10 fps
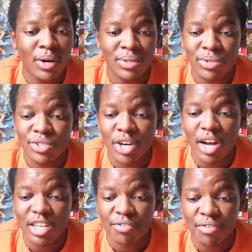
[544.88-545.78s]
Also,
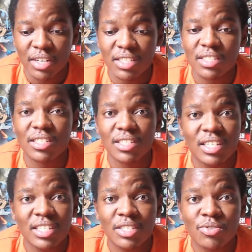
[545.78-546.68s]
Josh, for instance,
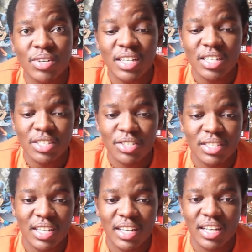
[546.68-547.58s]
he's a really
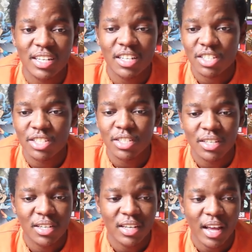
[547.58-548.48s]
interesting addition
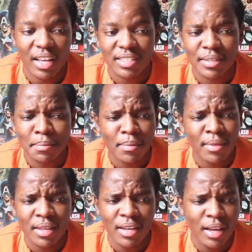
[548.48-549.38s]
to the cast
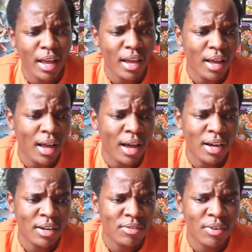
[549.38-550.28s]

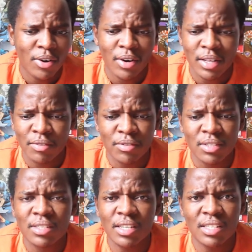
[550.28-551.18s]
out of all, I give the
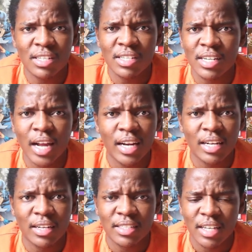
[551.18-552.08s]
season a 9
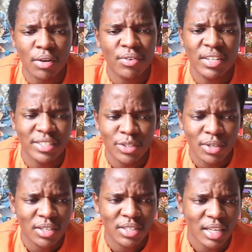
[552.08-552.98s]
out of 10. I really
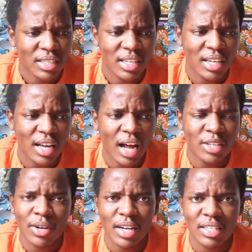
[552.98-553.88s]
enjoyed it because I think I
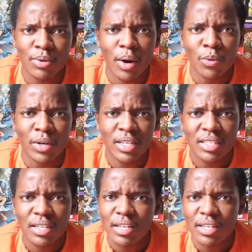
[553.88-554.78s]
thought I, I
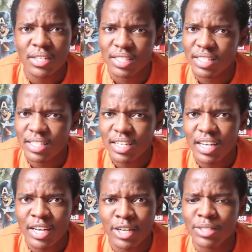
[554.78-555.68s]
wouldn't because
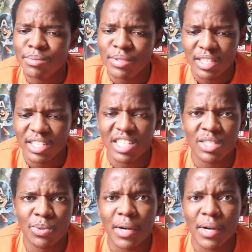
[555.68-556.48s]
there's magicians